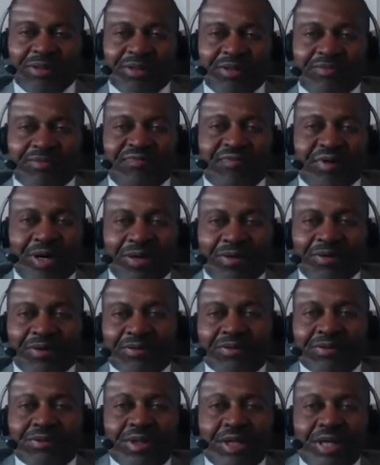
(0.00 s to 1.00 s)

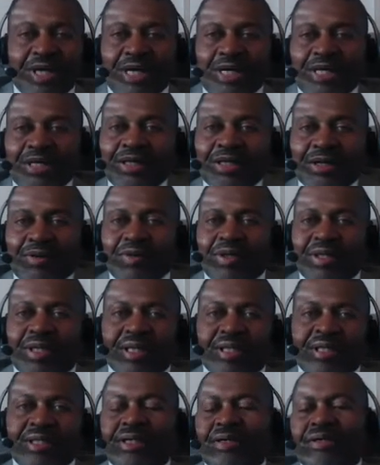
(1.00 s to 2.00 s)
phone,
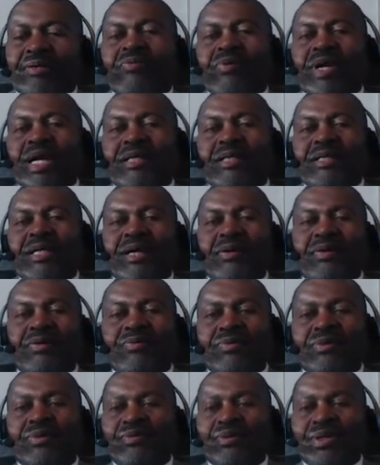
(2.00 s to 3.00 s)
right now
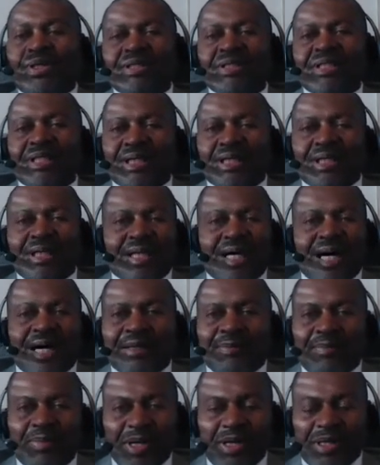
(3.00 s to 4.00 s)
we see a lot
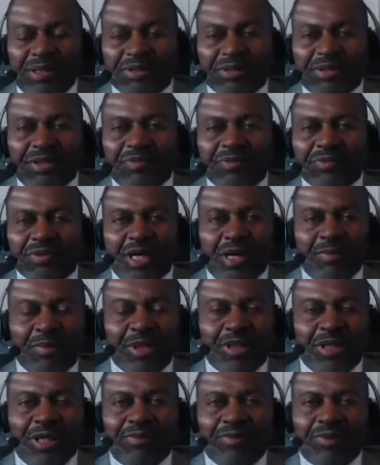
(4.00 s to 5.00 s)
of periscopes
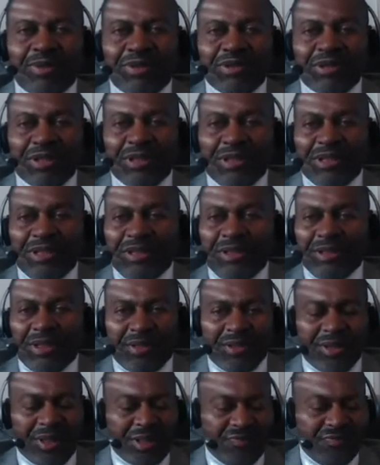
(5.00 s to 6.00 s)
coming up. We see,
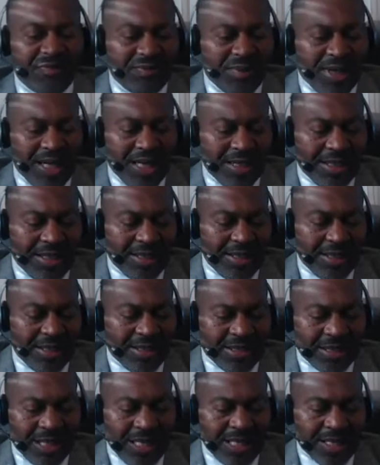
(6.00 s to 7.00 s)
everybody
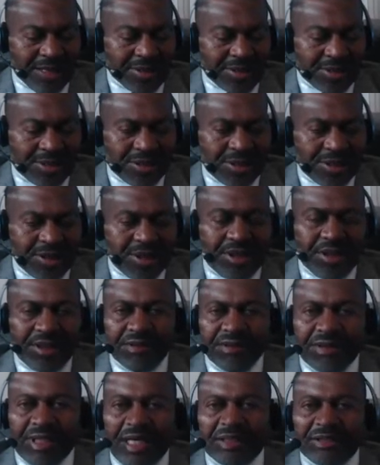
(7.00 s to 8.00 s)
that's
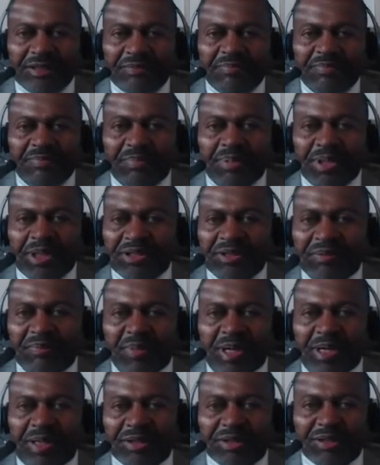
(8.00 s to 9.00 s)
pushing
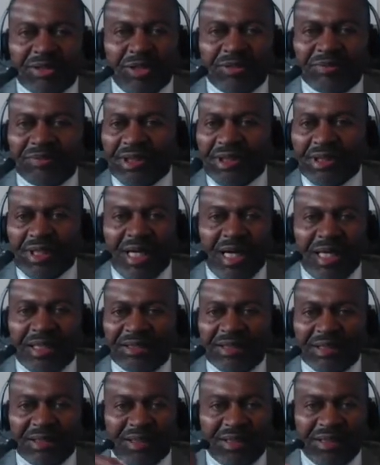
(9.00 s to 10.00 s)
periscopes. They're
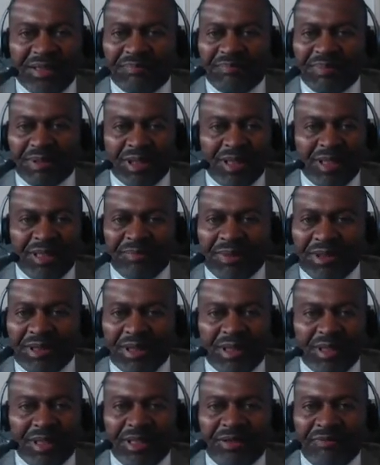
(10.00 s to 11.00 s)
constantly bling
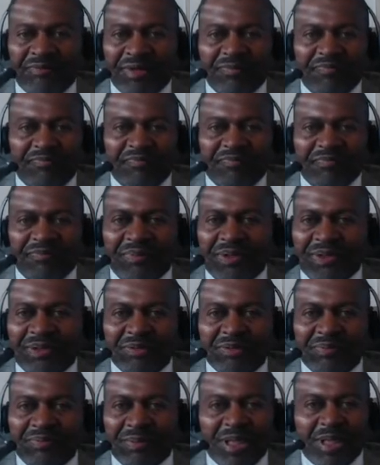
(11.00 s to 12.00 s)
bling every 2
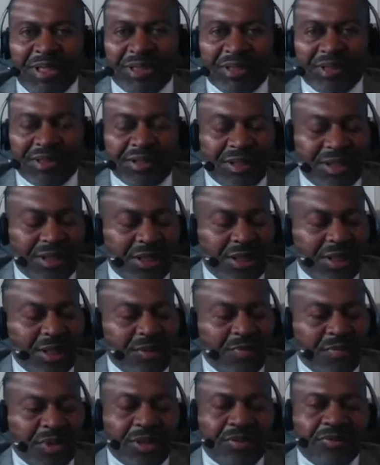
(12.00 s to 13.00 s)
minutes.
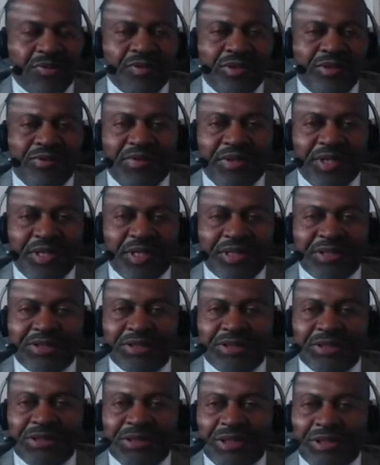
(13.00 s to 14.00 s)
But with this,
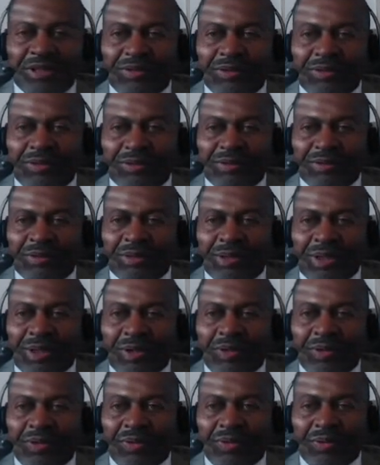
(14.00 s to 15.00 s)
you would
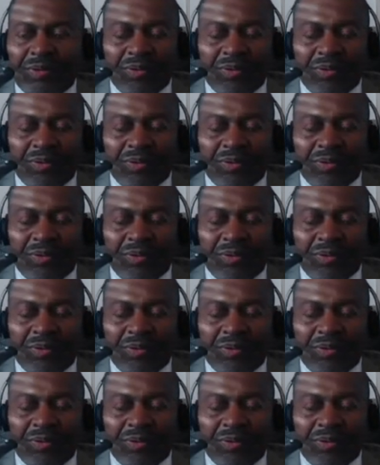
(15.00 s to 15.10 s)
know